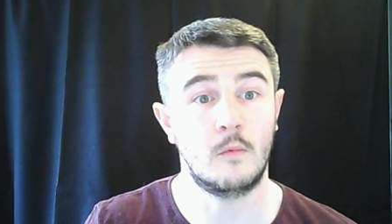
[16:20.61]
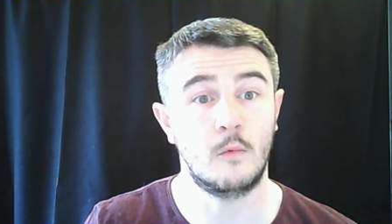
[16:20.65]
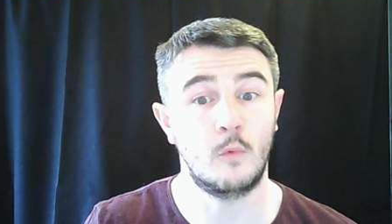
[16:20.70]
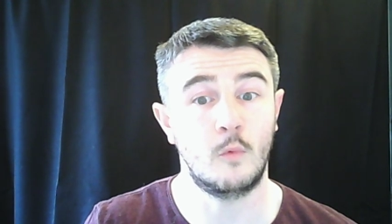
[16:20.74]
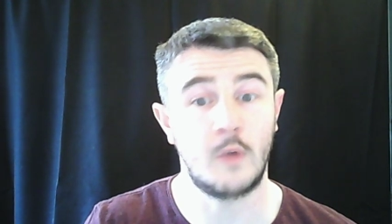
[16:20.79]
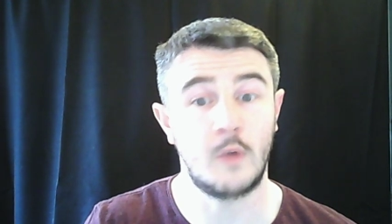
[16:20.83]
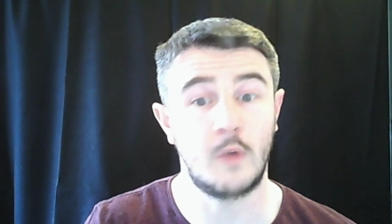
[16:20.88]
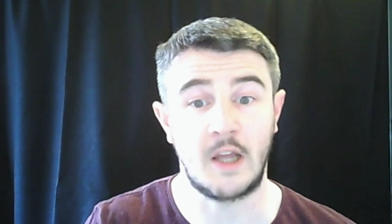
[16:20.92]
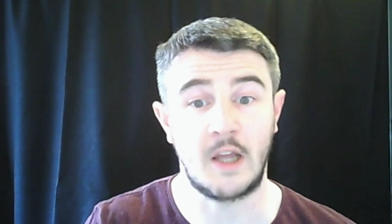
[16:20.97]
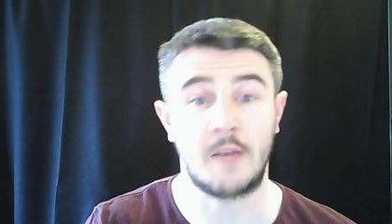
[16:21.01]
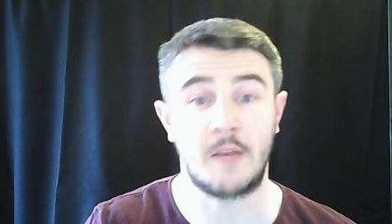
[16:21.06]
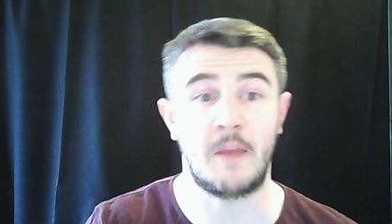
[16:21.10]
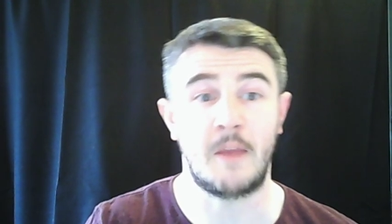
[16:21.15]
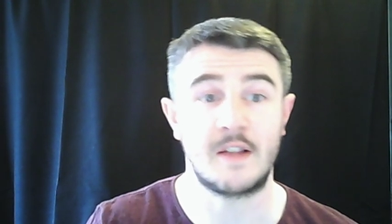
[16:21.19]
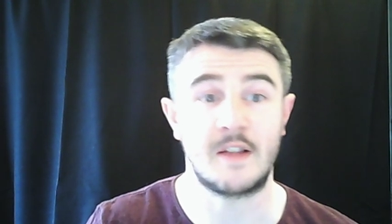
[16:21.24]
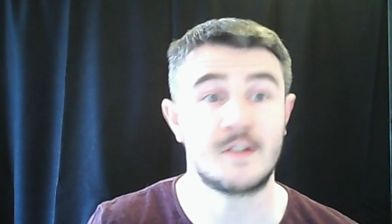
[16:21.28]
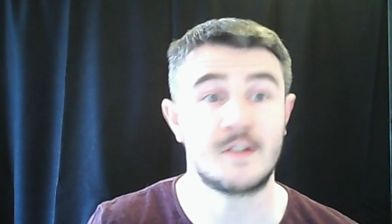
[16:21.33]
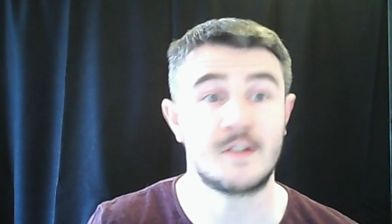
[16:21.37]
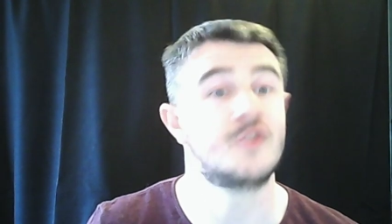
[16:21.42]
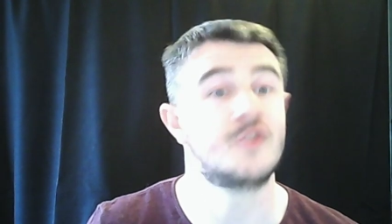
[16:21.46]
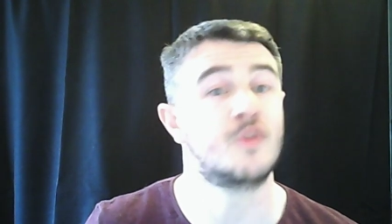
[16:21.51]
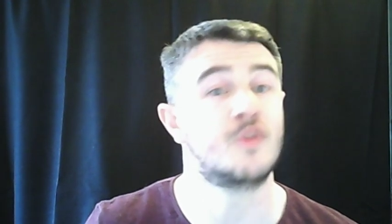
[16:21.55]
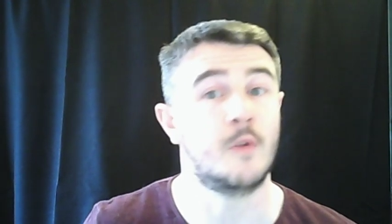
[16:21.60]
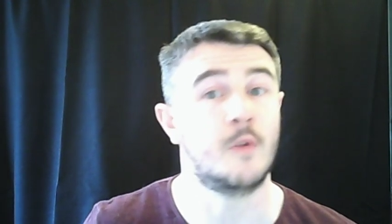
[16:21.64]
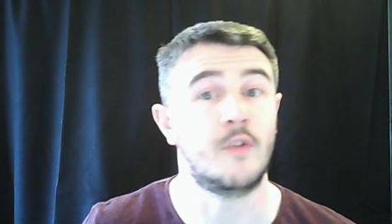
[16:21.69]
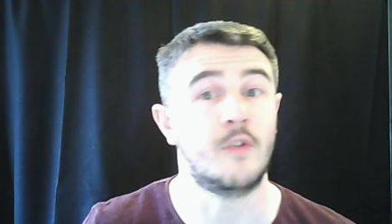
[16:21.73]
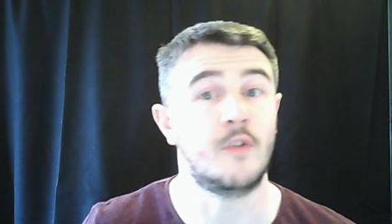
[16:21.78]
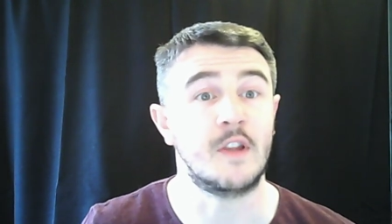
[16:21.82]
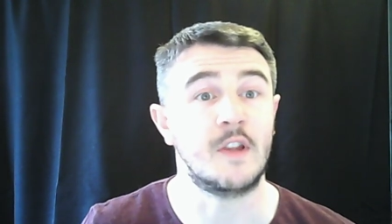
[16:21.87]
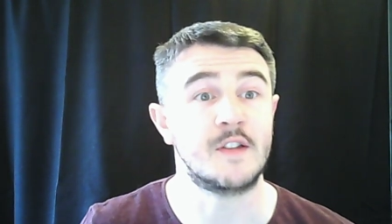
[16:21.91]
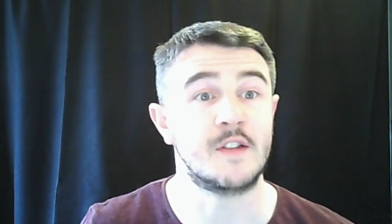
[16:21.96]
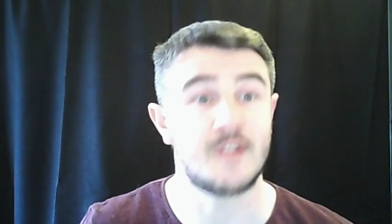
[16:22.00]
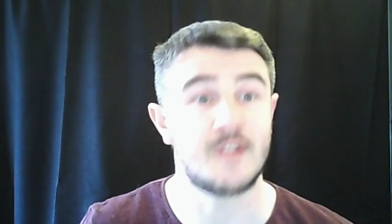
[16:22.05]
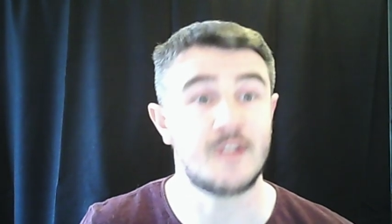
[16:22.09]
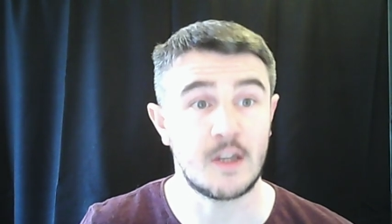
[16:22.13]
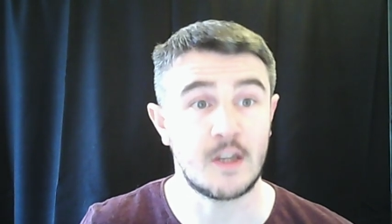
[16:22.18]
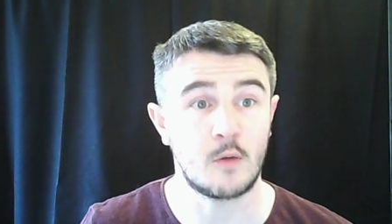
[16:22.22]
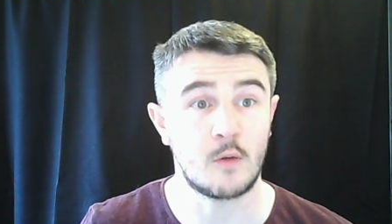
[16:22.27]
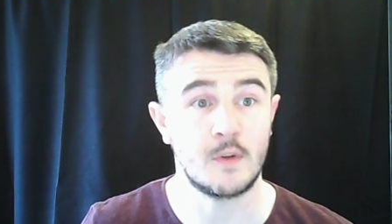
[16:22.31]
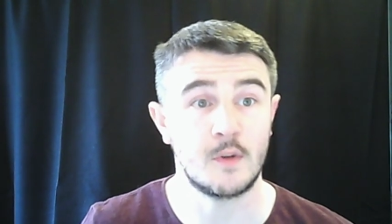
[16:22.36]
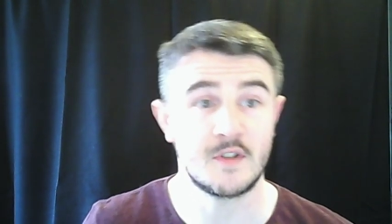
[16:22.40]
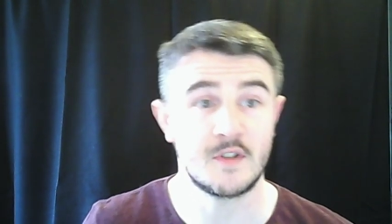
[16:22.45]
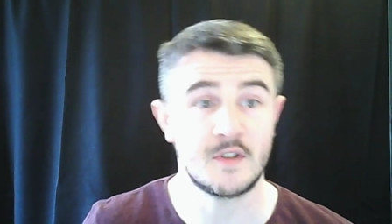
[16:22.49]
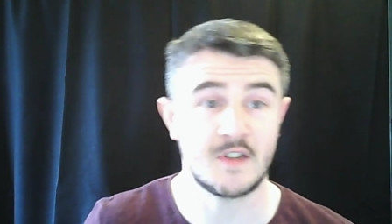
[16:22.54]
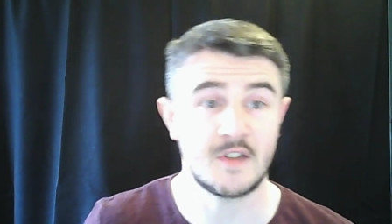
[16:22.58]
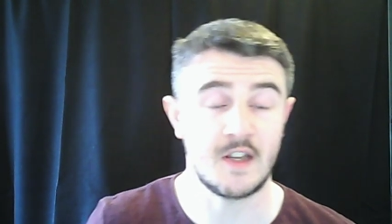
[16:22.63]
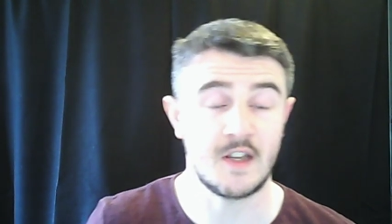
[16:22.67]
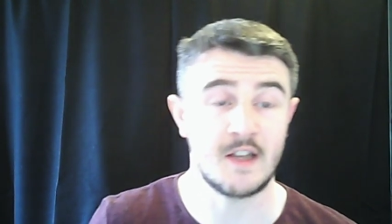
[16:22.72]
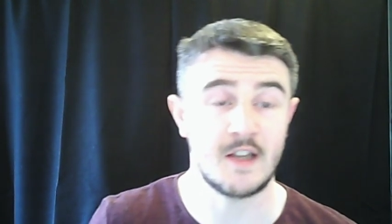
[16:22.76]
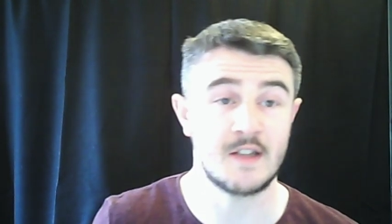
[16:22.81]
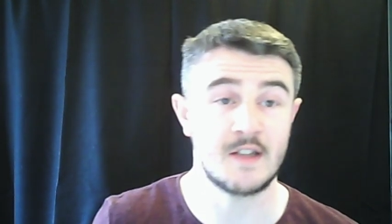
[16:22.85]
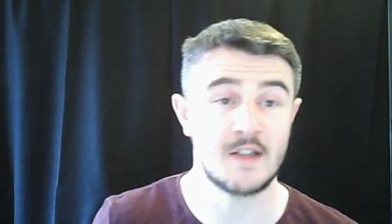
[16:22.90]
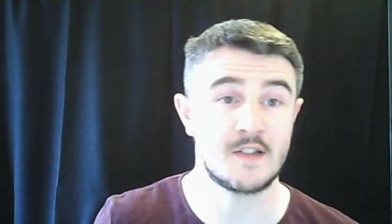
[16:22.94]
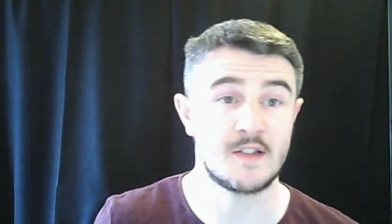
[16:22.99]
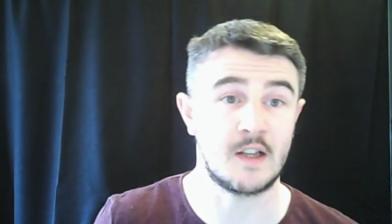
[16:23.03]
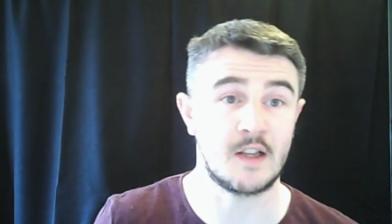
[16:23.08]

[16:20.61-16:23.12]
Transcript: we animated some of these sequences